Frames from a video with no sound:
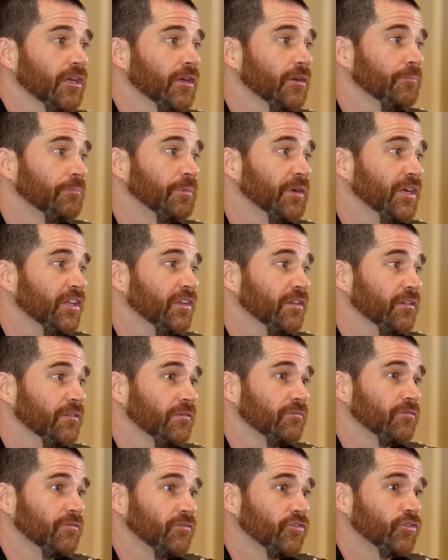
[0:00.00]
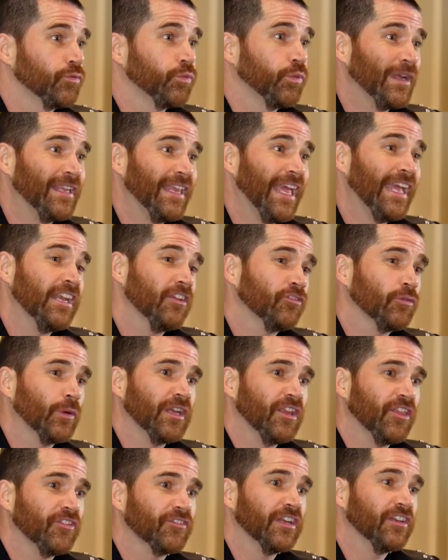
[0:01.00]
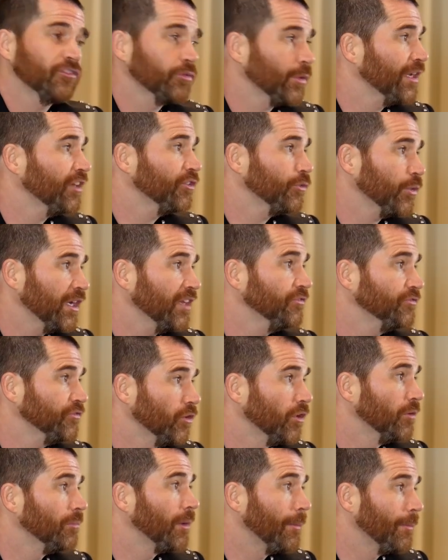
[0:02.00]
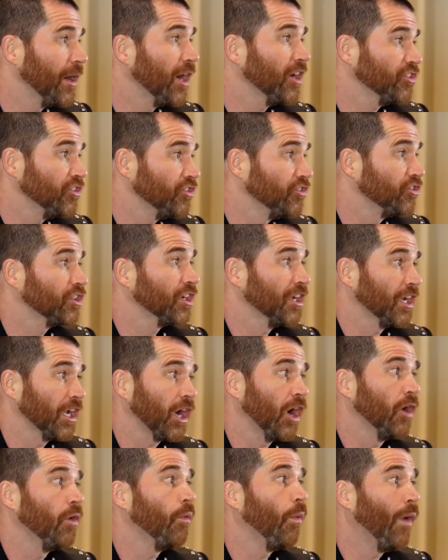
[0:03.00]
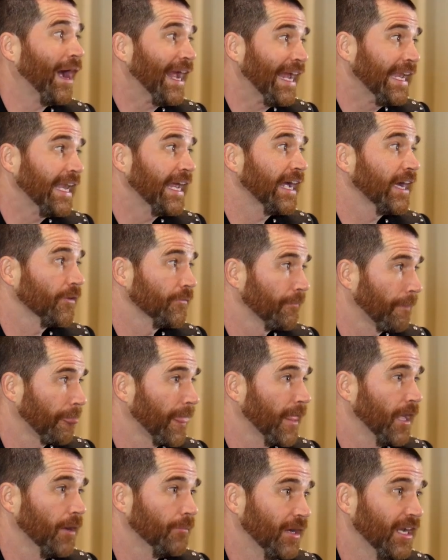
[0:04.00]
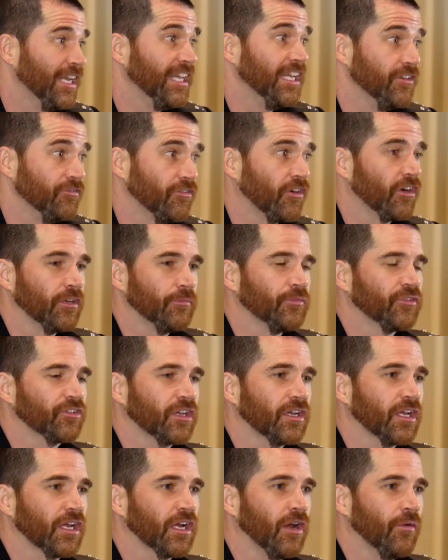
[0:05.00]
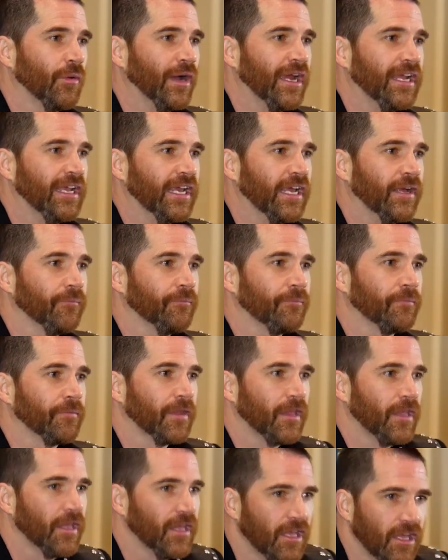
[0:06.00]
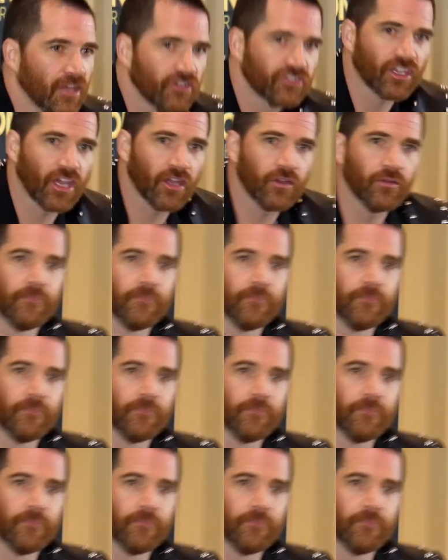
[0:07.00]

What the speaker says: But in 2024, my margins are going to go way down and my lead volume is going to go way down. So